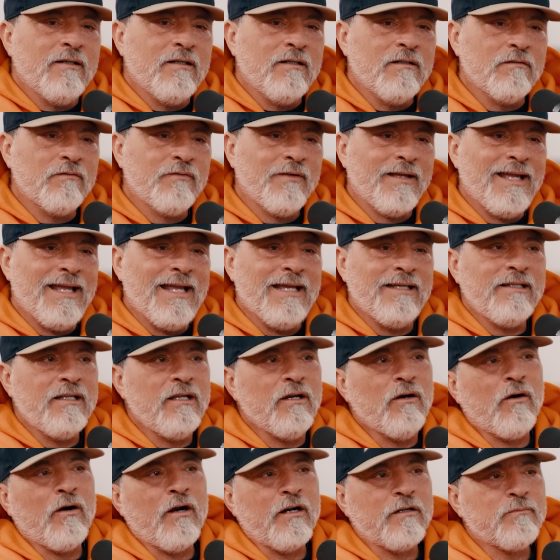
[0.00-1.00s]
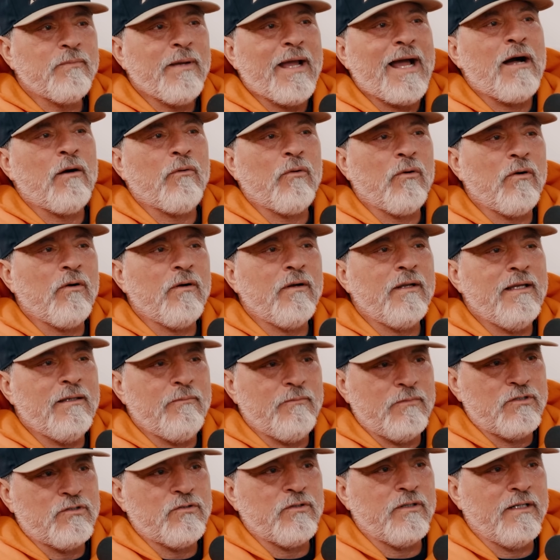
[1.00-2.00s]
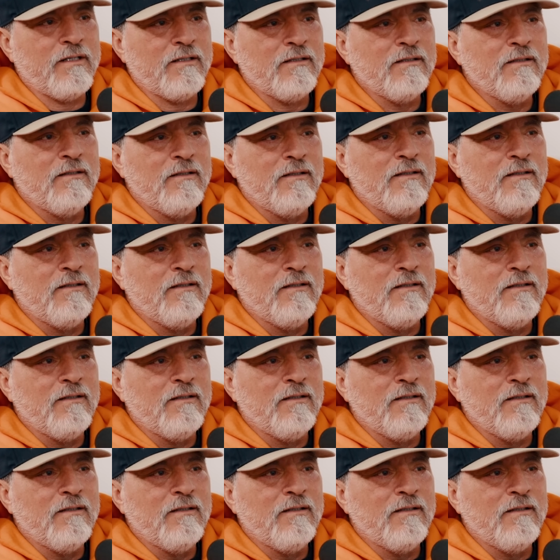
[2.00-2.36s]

of any hard power imagery.